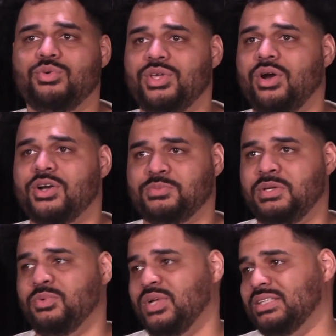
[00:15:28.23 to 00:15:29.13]
we are as
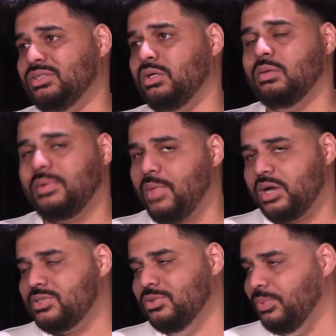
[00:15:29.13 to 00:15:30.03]
people, that's dope. I'm not
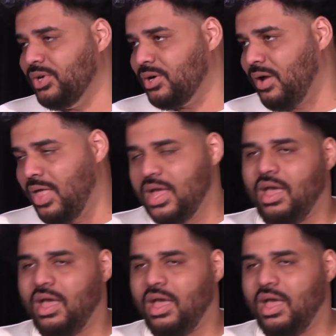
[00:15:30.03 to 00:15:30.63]
a superhero.